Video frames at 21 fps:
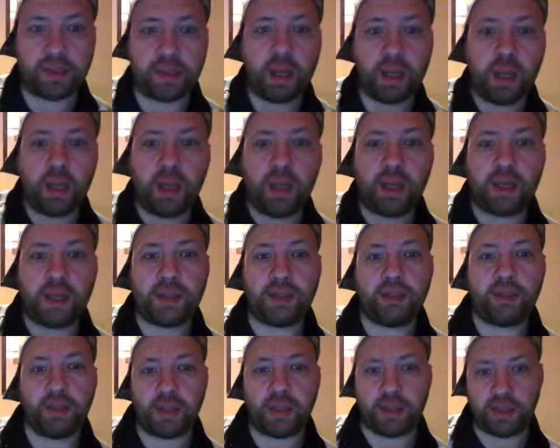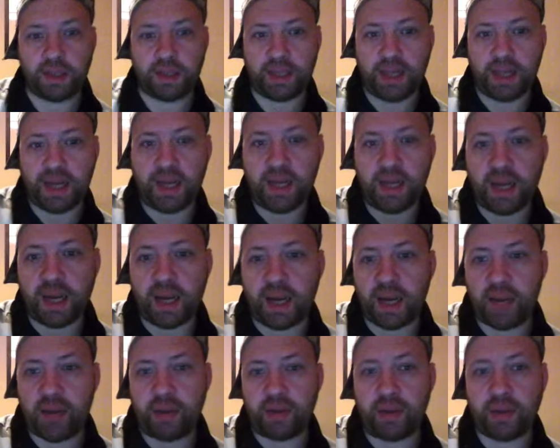I read it off these
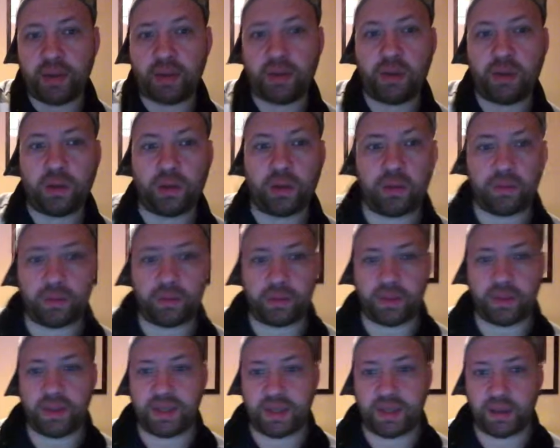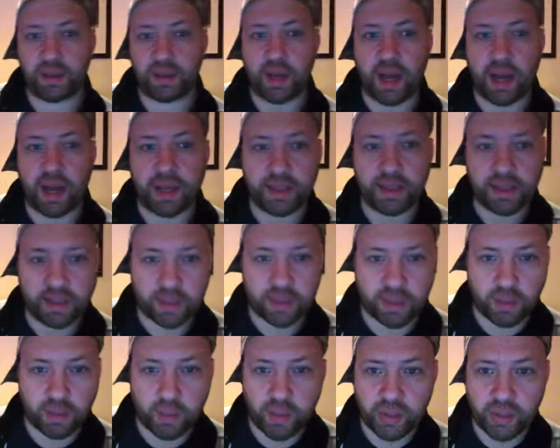lines, which are the
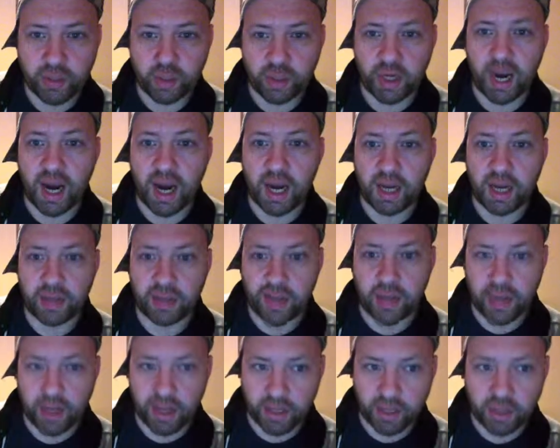edges especially.